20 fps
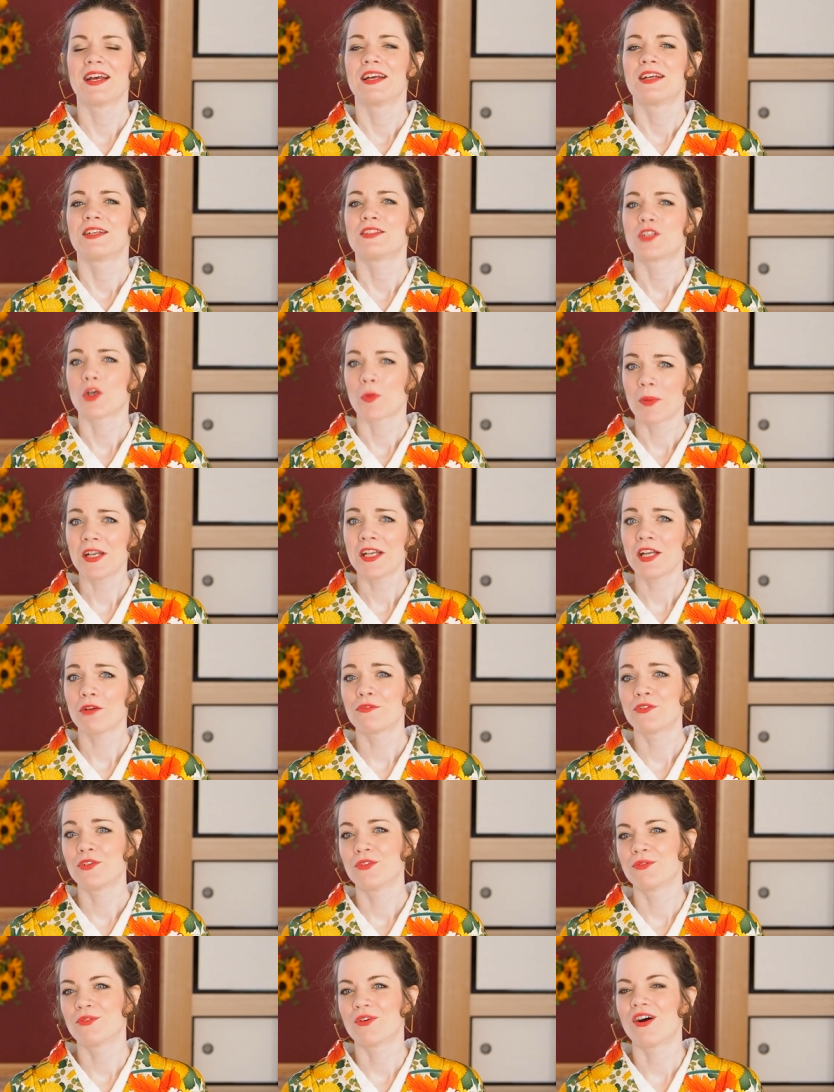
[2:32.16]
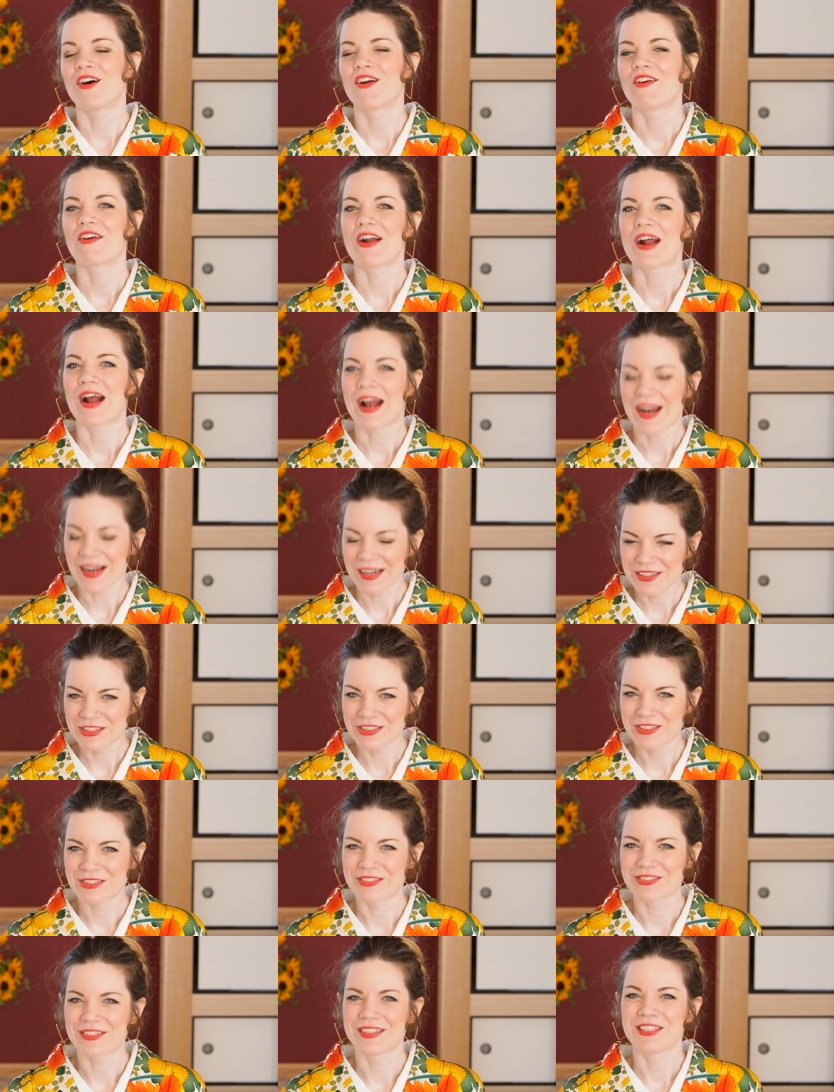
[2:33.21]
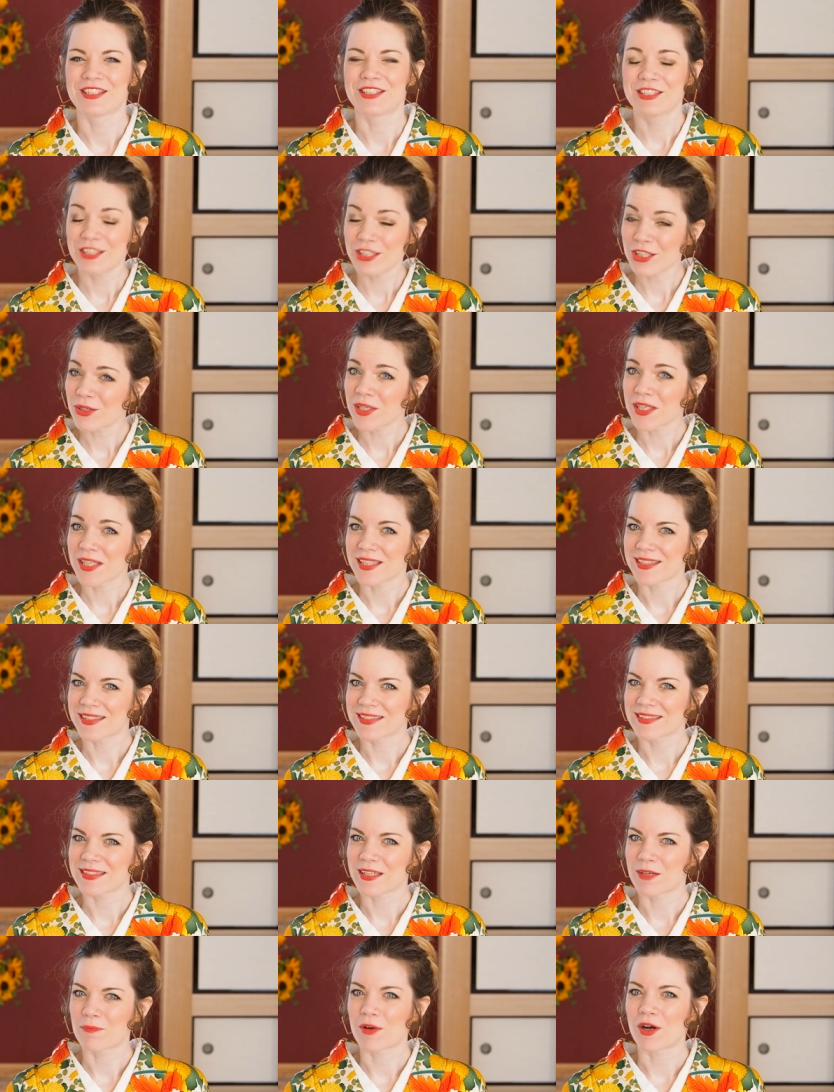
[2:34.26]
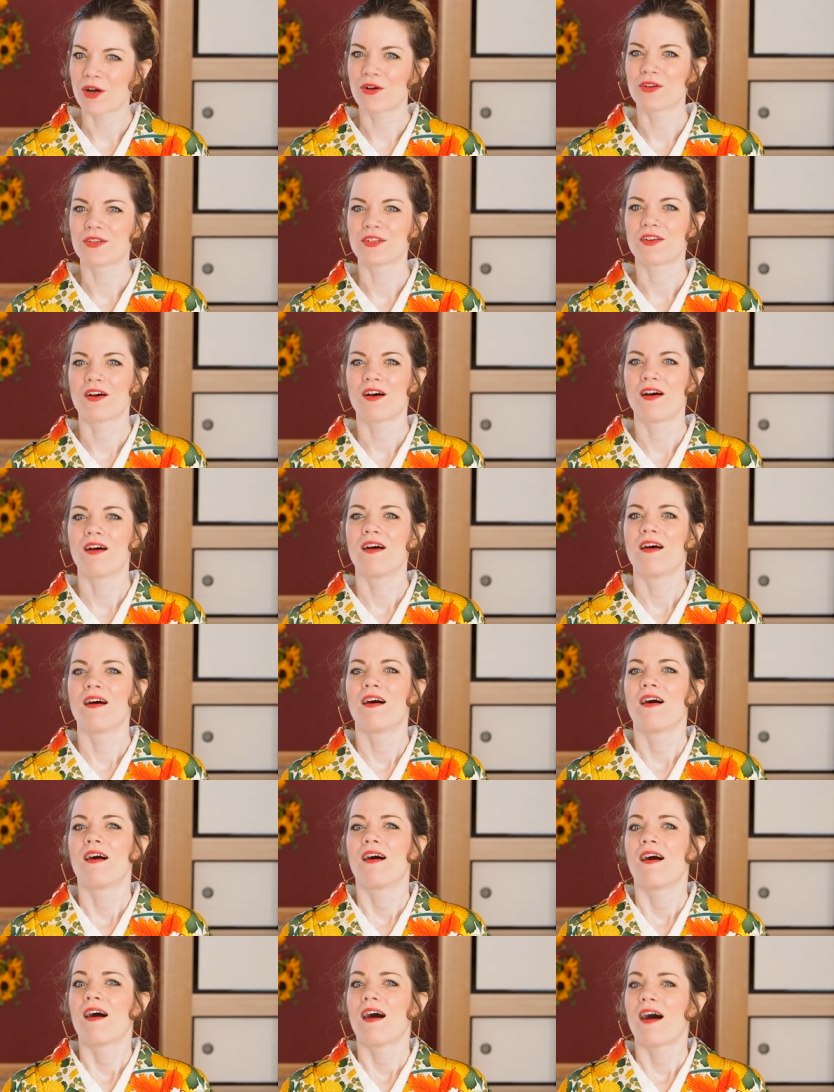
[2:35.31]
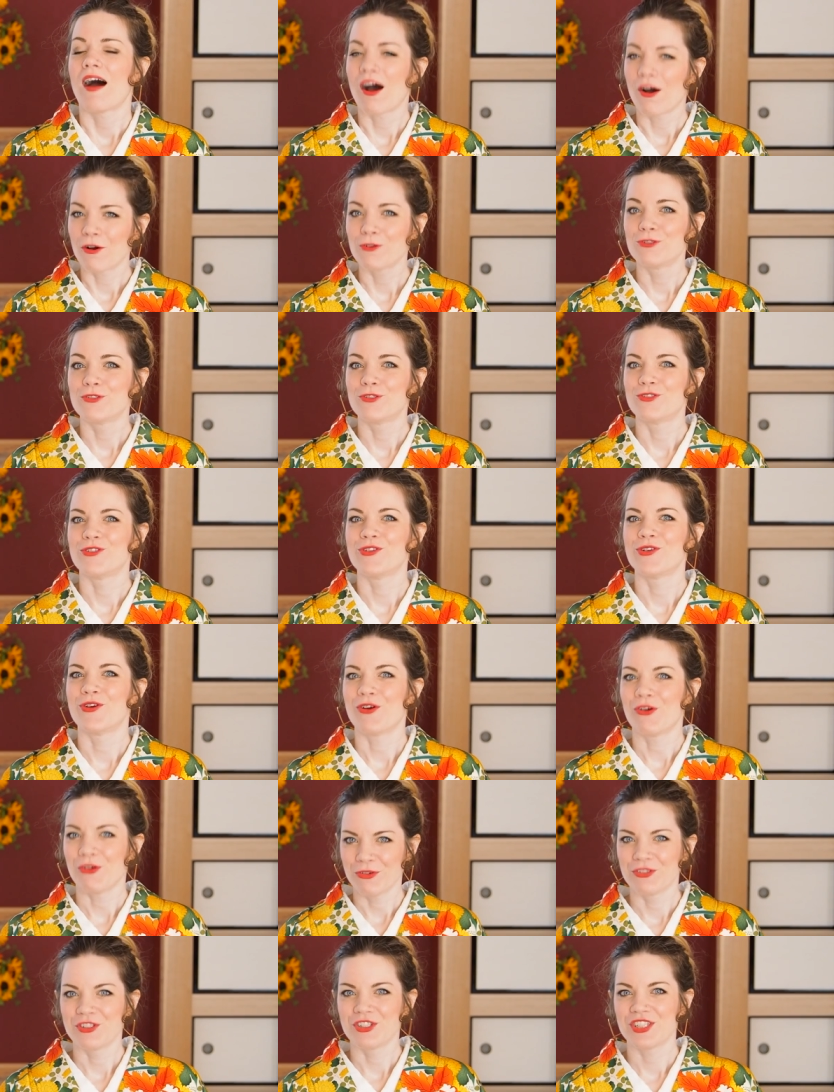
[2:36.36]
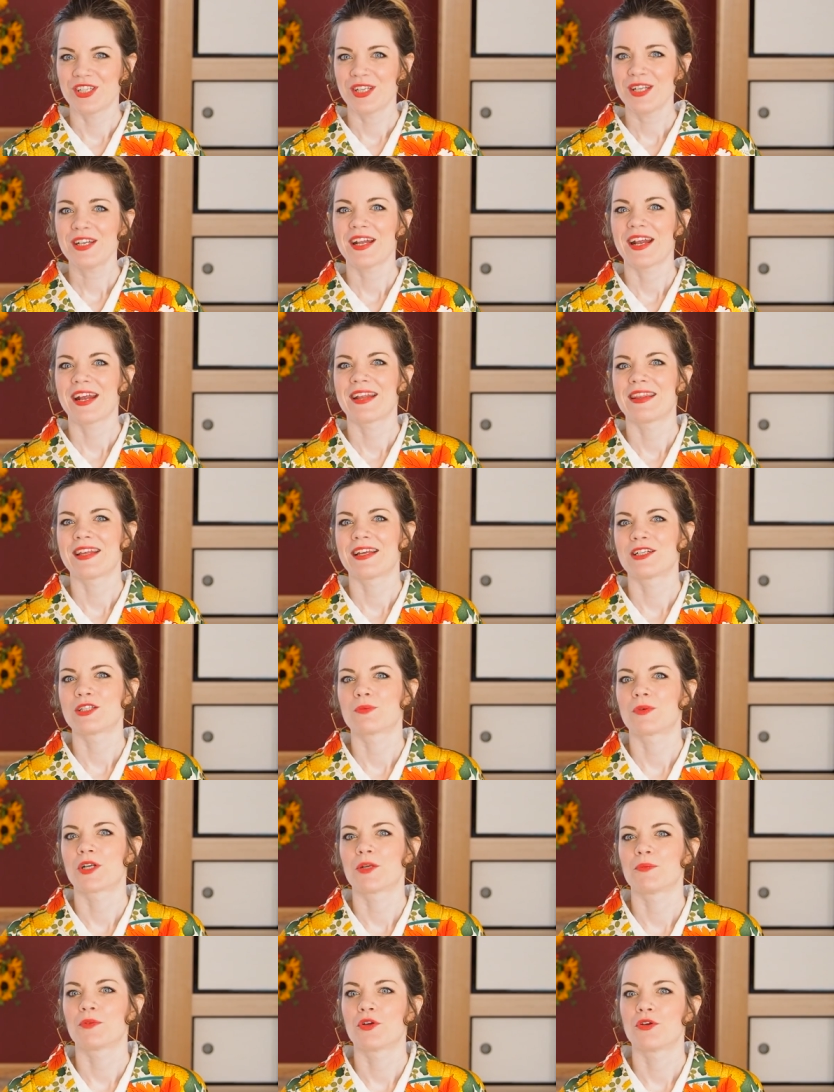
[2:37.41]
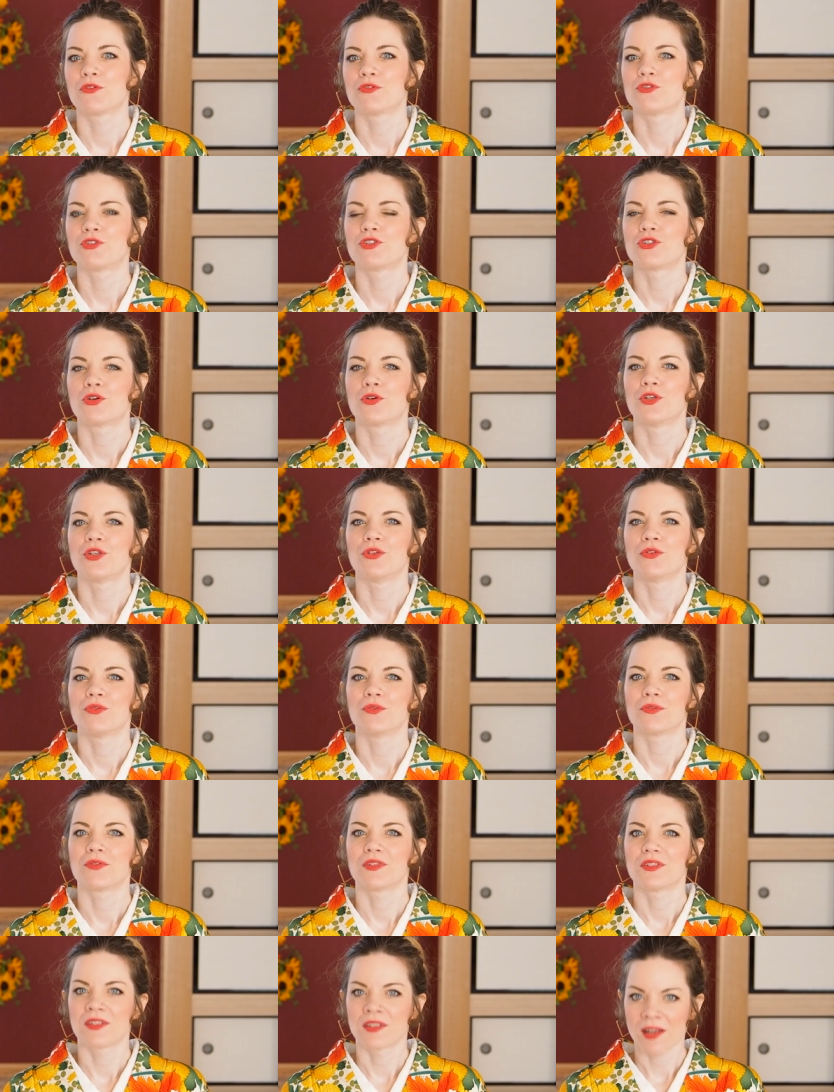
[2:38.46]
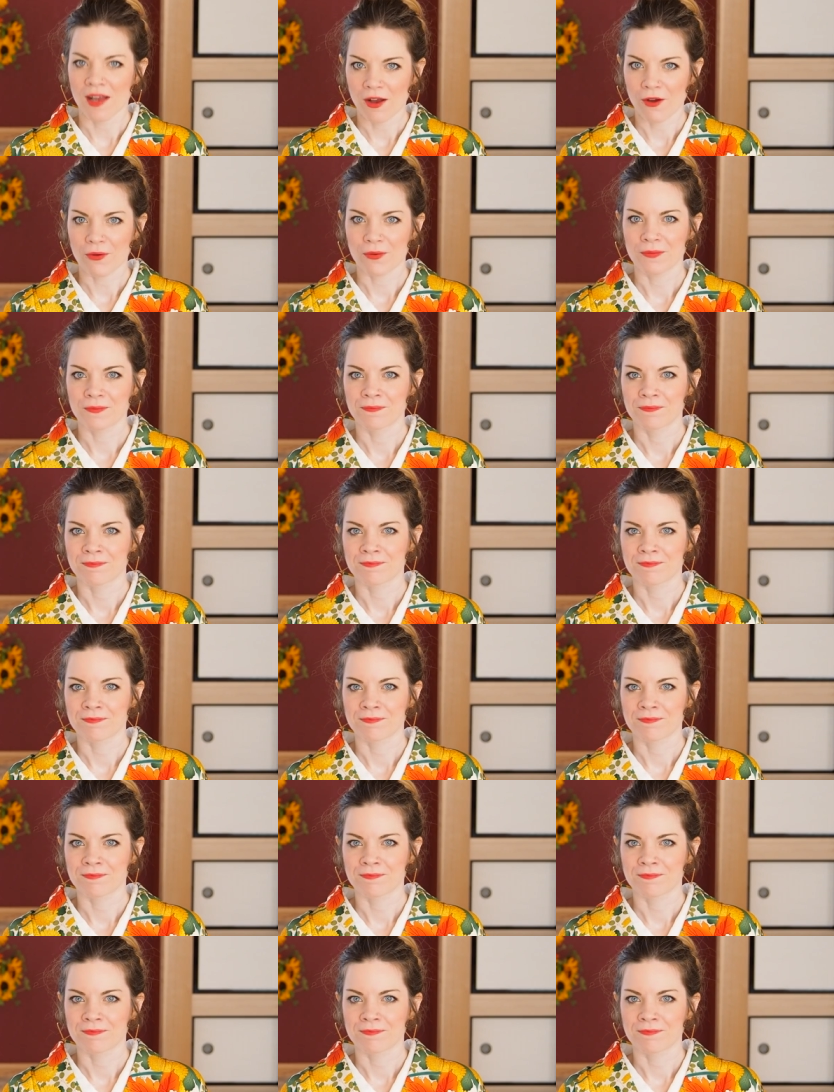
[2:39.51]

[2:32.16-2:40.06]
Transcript: so many of you are actually curious about how to do unshin, and that is what I'm going to show you now.